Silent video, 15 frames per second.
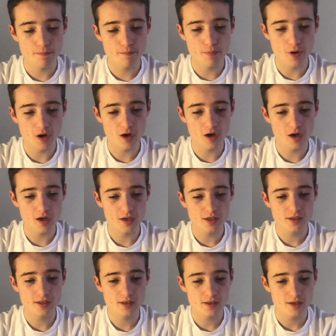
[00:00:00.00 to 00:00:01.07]

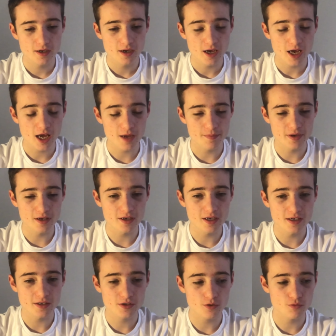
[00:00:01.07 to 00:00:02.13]
But I mean,
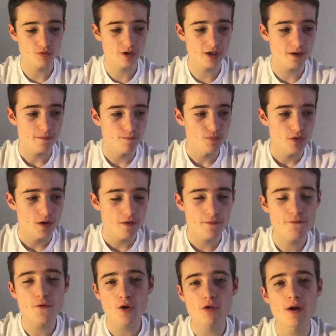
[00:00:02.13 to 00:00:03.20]
it's a really,
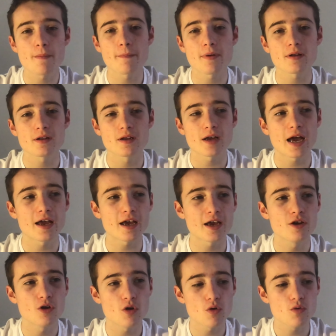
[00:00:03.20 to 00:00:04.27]
for I
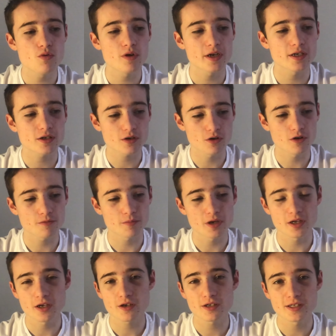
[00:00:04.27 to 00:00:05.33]
know it's a lot of
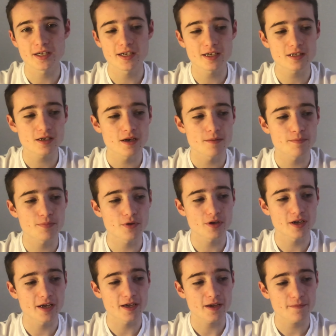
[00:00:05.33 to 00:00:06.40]
money because it is, but
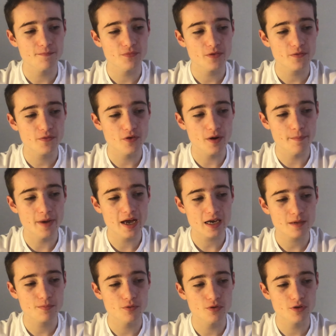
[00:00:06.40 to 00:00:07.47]
like for a
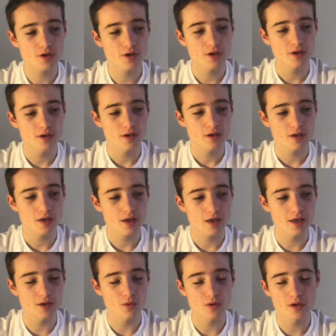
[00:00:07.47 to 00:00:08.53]
MacBook,
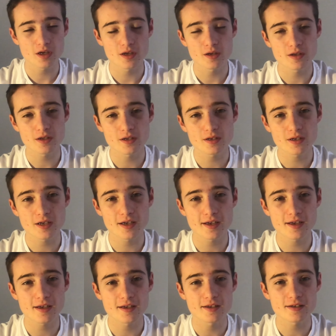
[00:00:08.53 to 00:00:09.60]

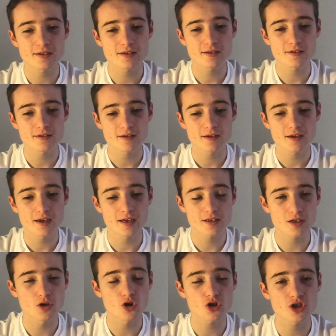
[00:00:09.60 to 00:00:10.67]

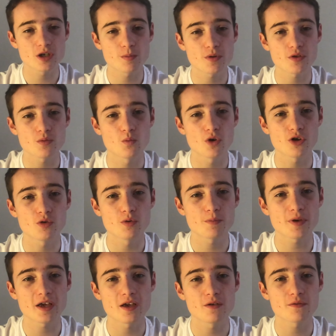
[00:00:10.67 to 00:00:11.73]
it's a lot cheaper than what you would
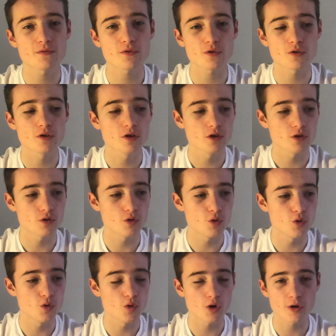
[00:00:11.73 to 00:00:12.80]
pay for
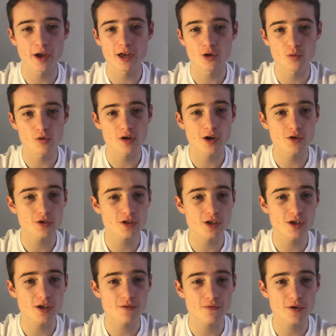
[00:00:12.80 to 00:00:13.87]
new or anywhere else that
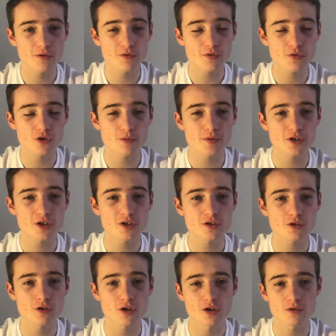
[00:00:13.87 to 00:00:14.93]
you can find refurbished,
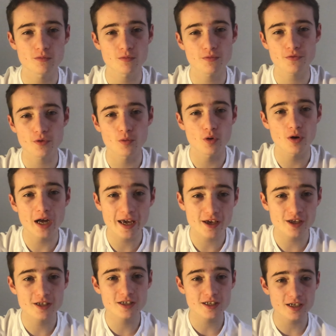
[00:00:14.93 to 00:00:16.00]
or for what I
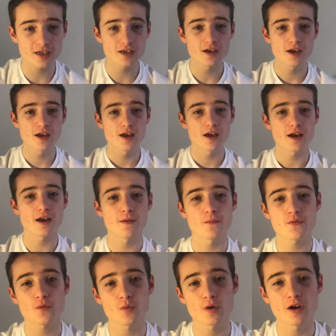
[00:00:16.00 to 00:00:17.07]
could see,
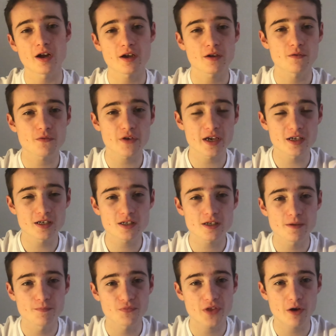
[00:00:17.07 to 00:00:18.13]
for where I could find.
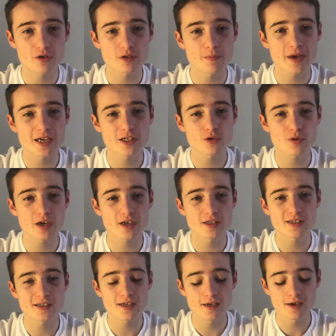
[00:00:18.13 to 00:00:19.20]
That was the best deal I could
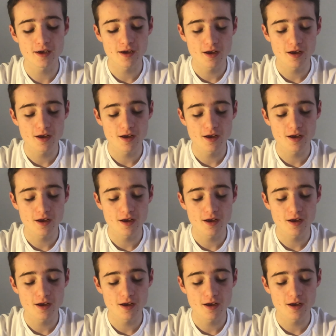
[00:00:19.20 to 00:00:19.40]
see.